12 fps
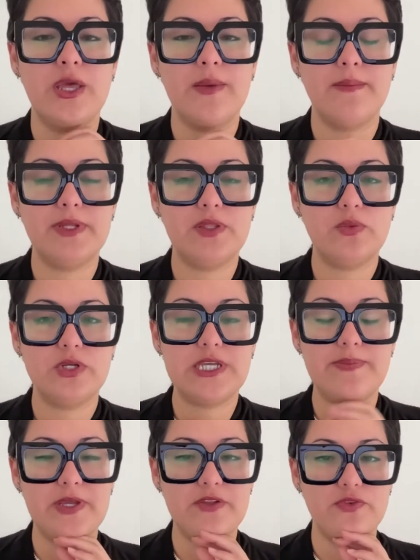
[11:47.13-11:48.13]
But the words I
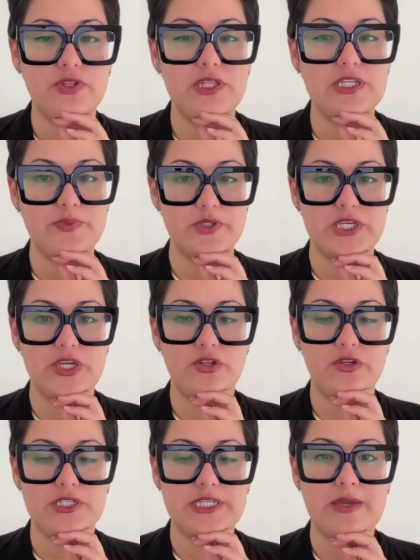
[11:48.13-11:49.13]
picked for this particular
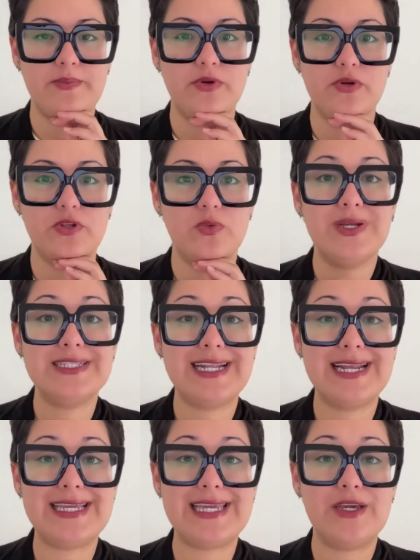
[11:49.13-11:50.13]
example are the ones that I
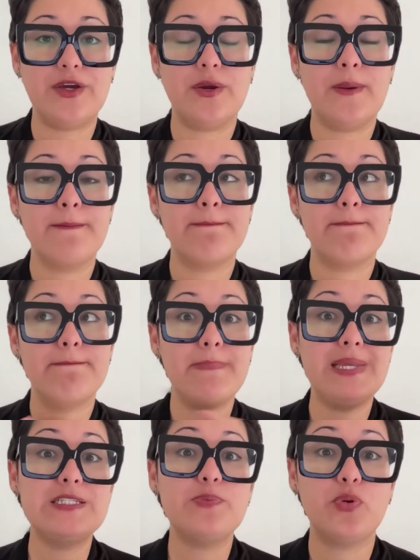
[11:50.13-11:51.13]
hear
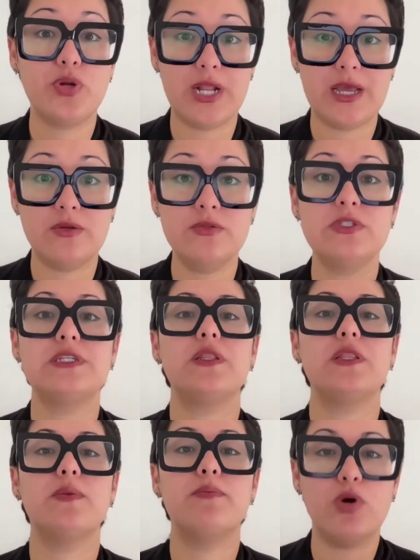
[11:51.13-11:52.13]
mispronounced
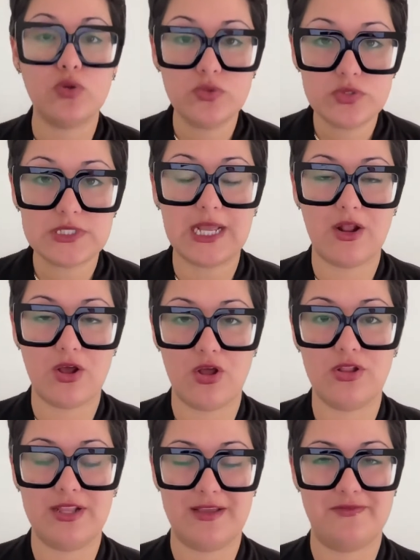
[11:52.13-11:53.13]
the most at
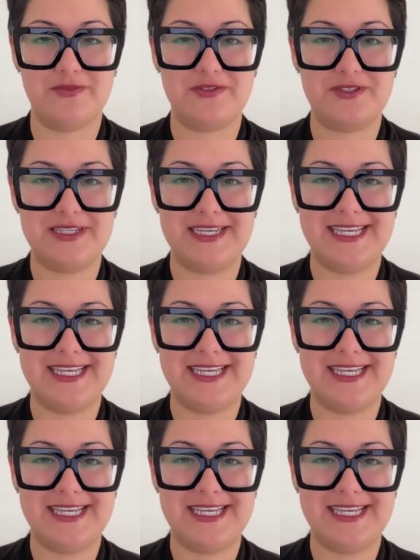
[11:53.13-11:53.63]
all levels.